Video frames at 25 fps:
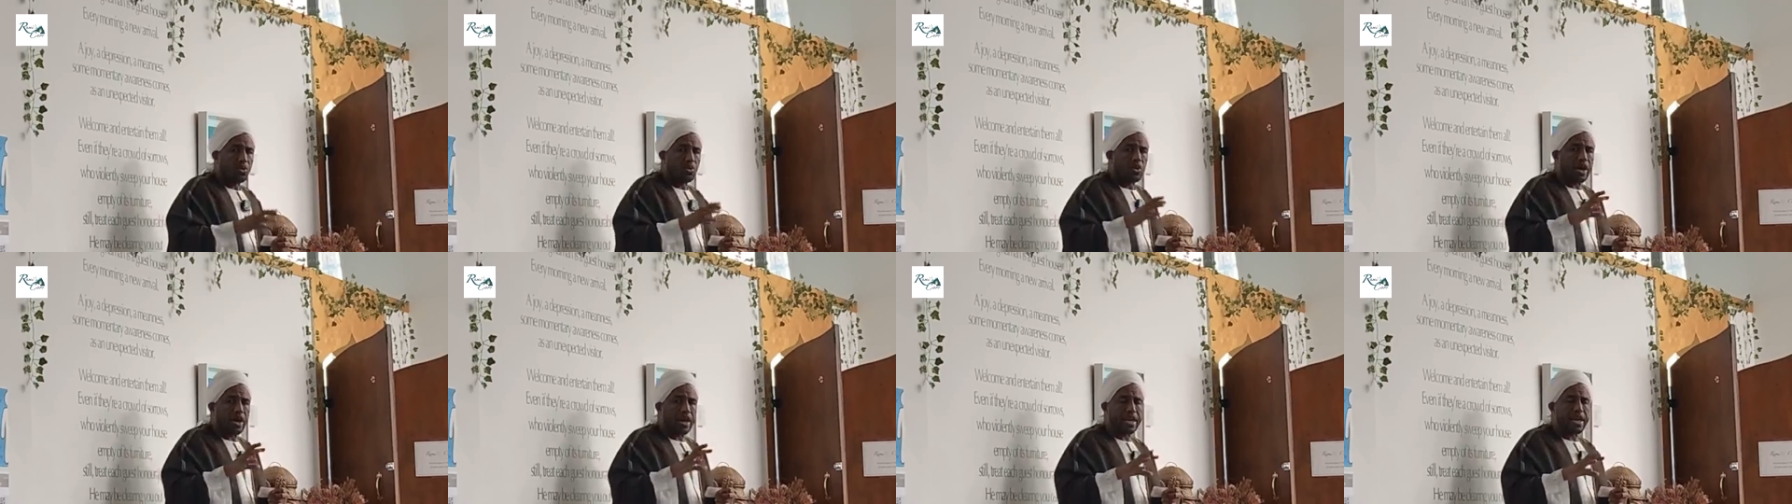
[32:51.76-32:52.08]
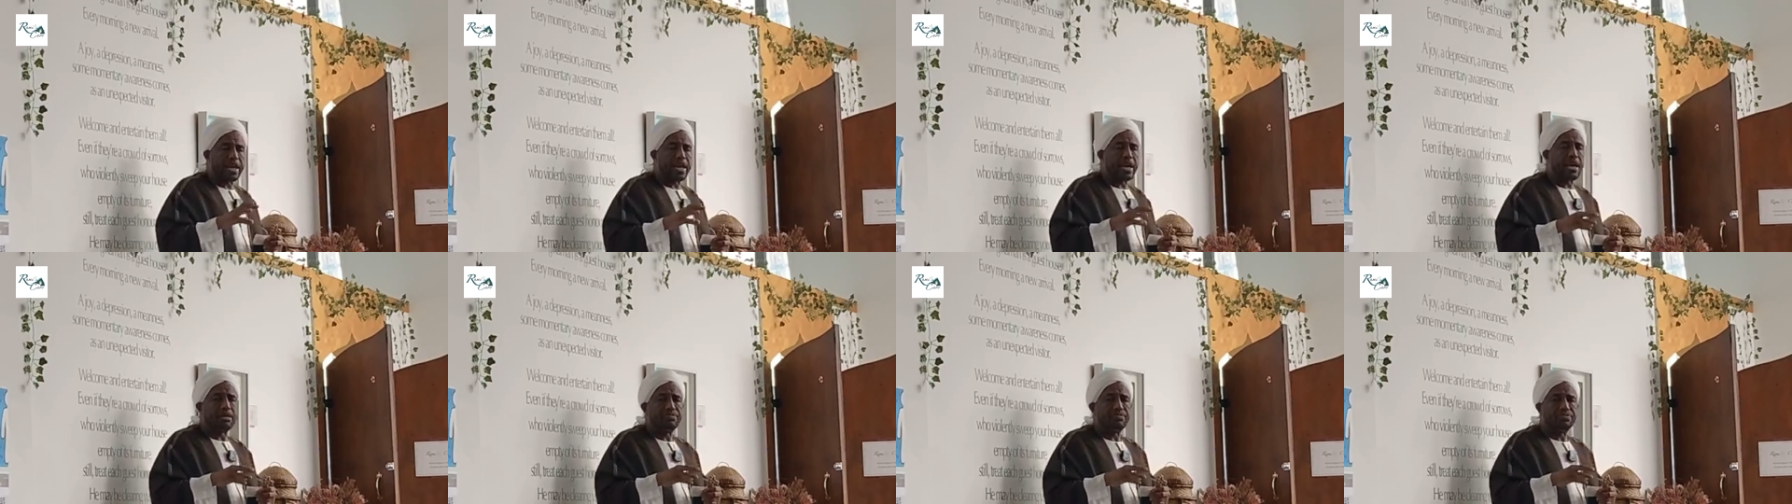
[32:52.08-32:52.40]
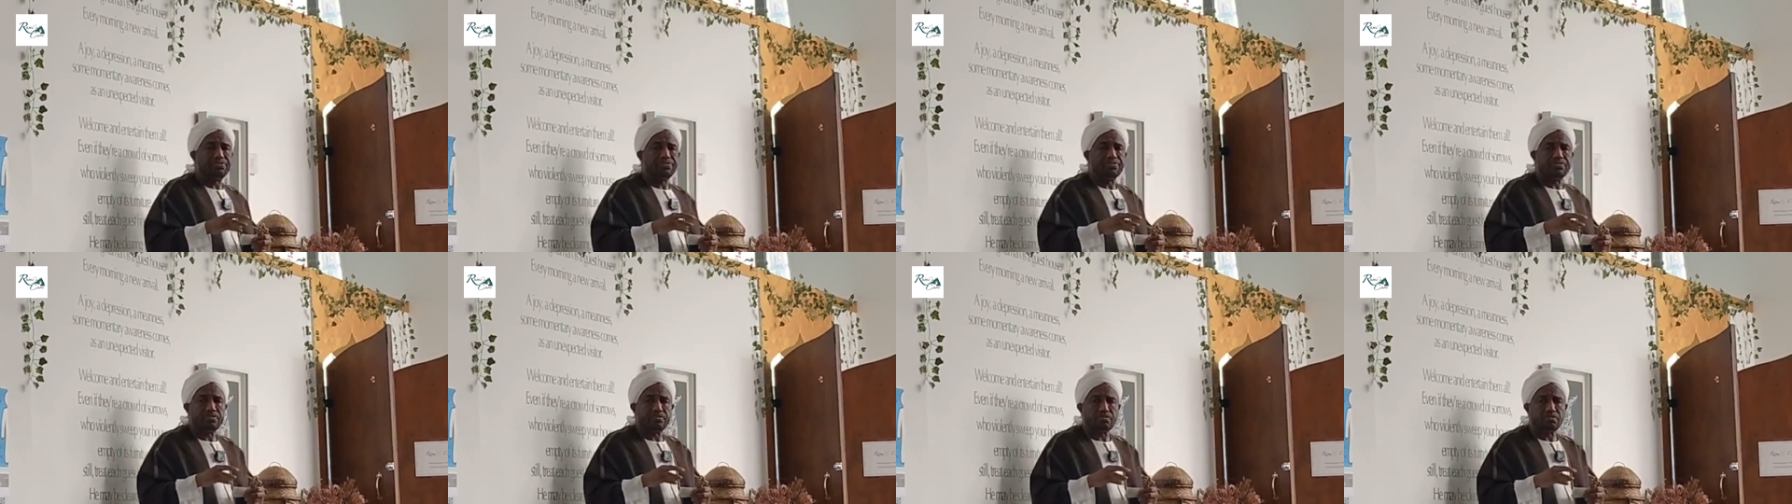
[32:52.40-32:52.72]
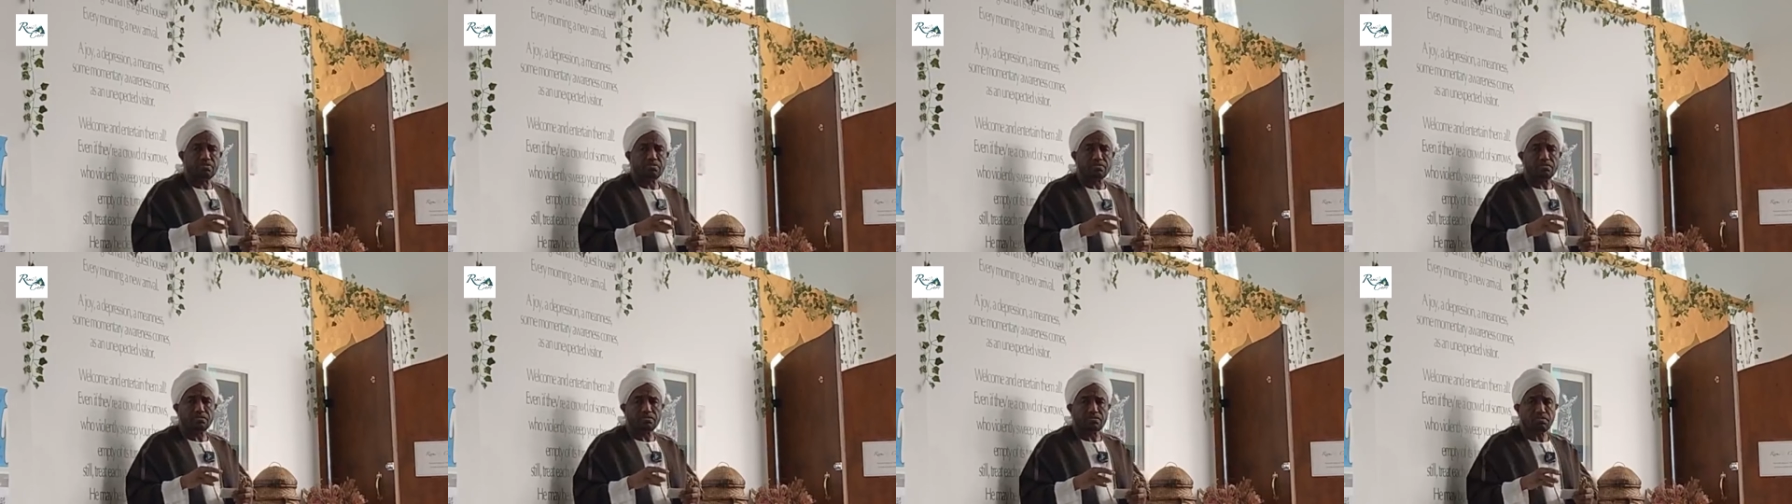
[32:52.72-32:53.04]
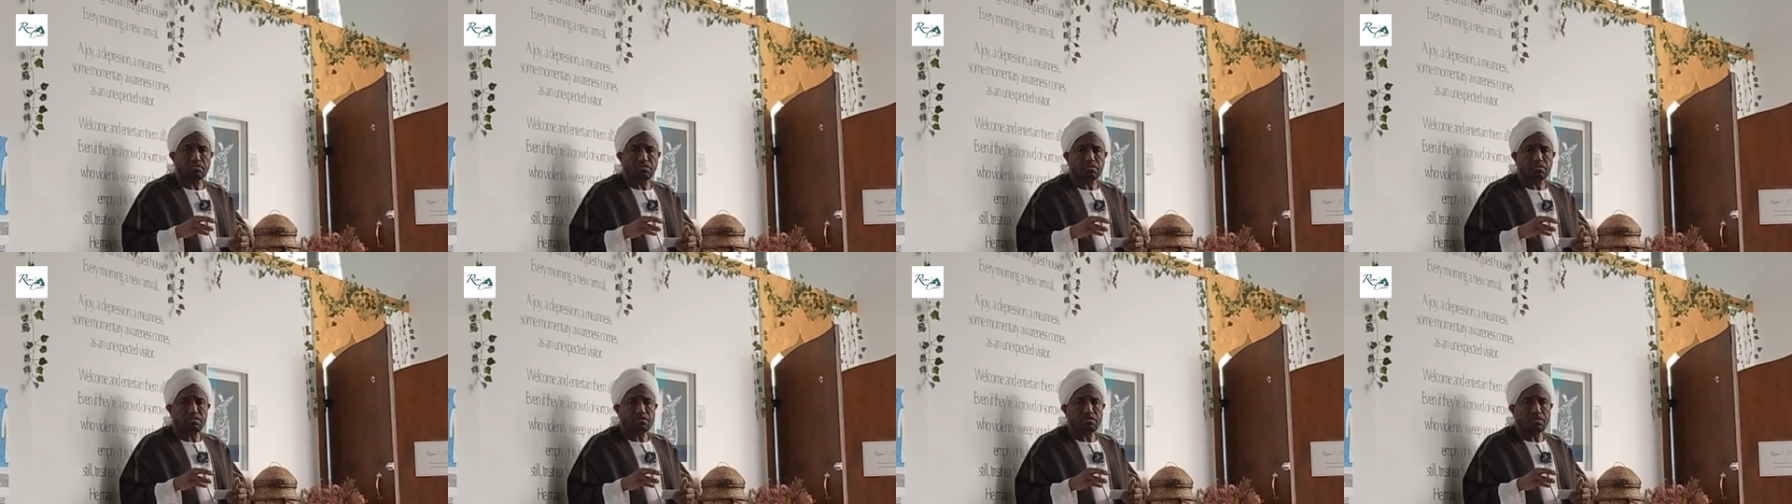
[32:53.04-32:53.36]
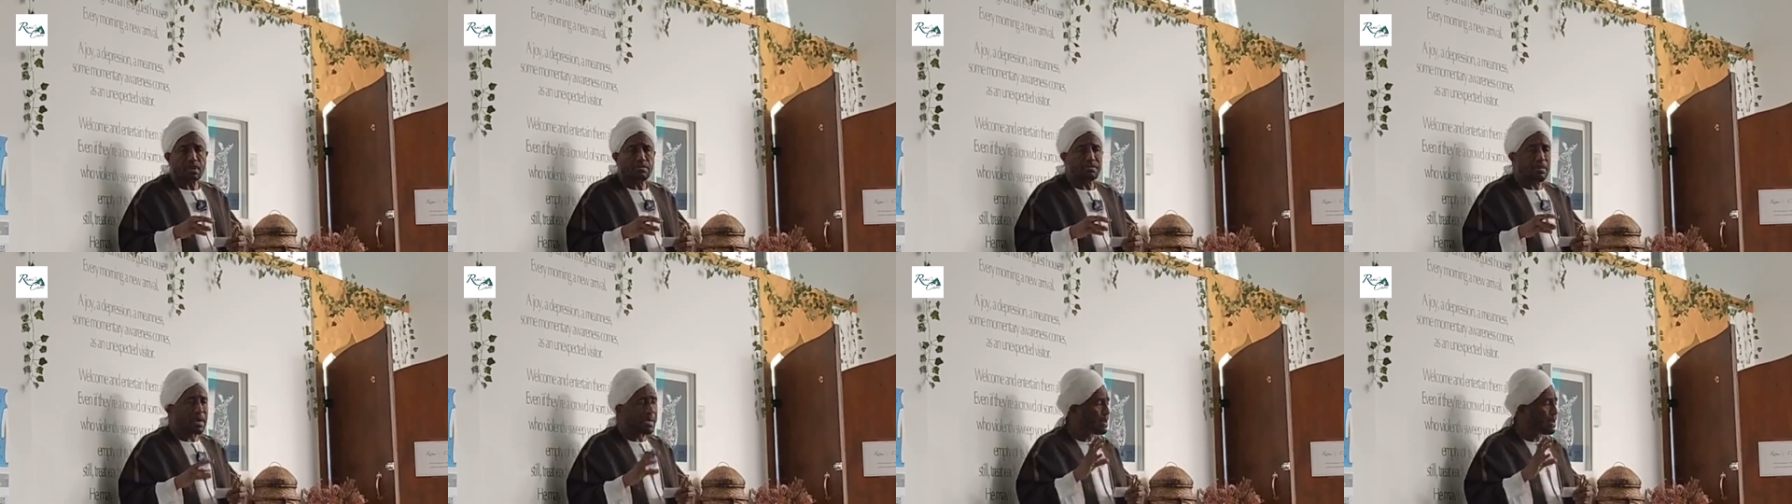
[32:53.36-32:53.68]
we are here
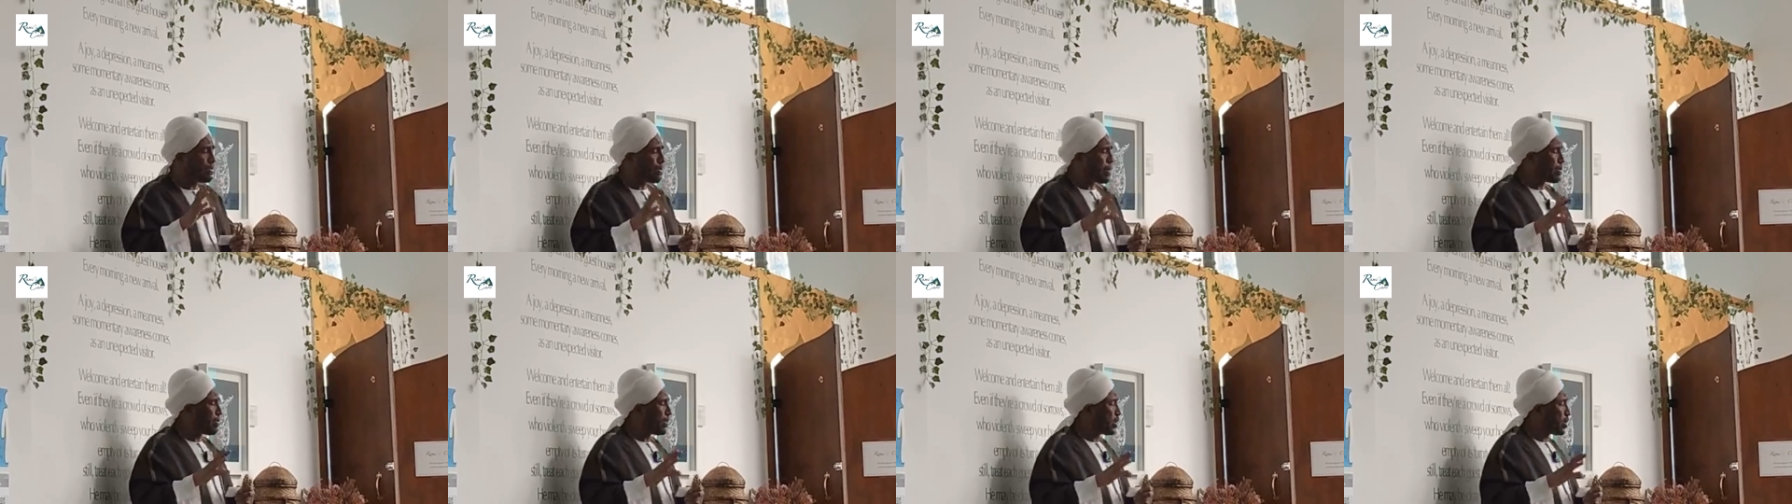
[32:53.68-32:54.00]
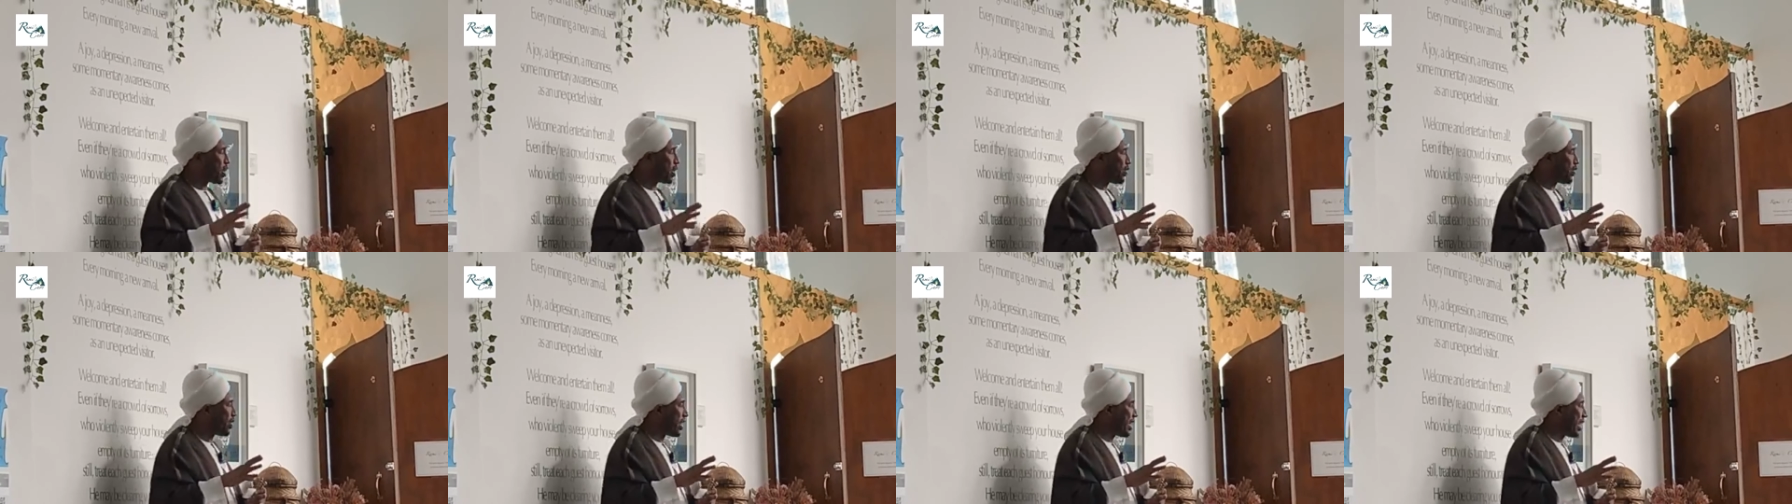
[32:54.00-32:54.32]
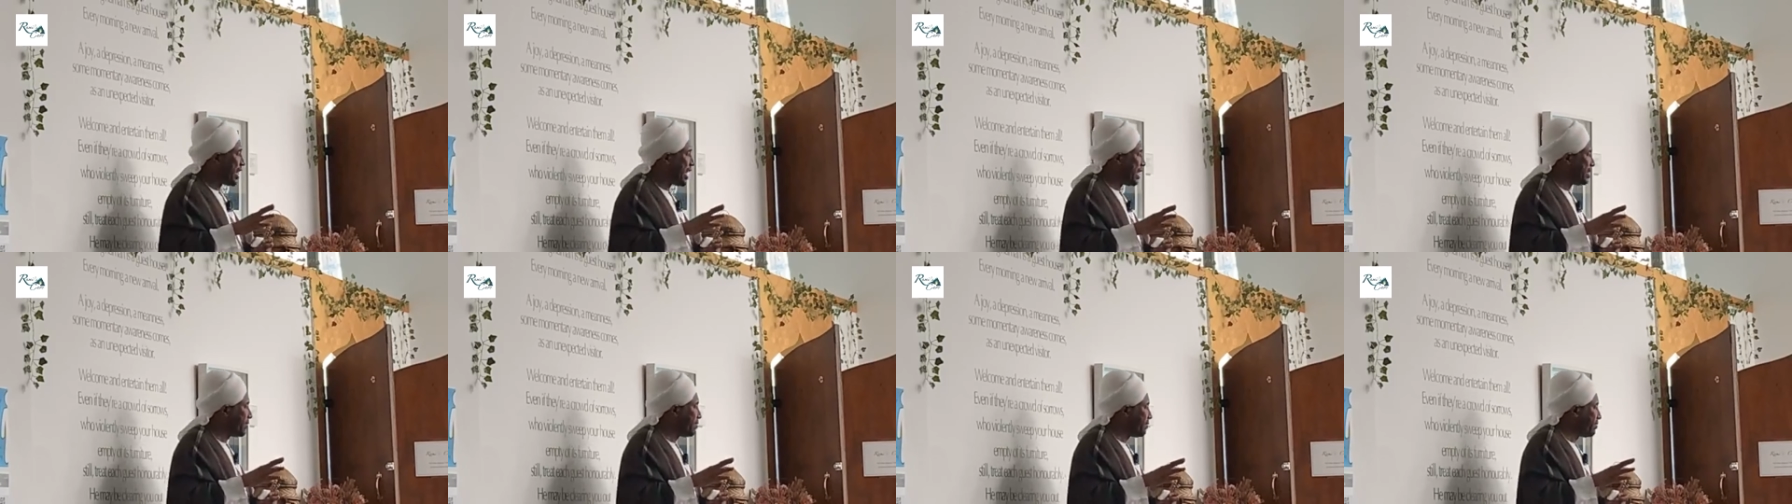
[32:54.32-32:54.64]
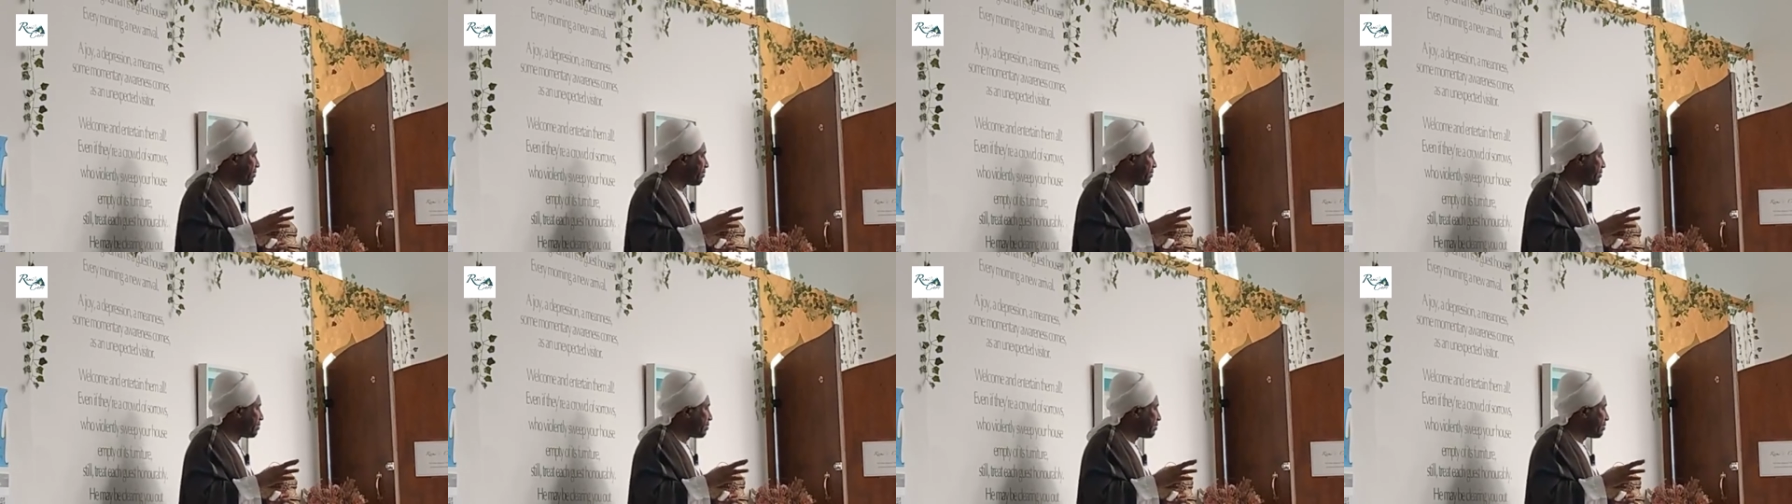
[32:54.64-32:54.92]
by the permission of Allah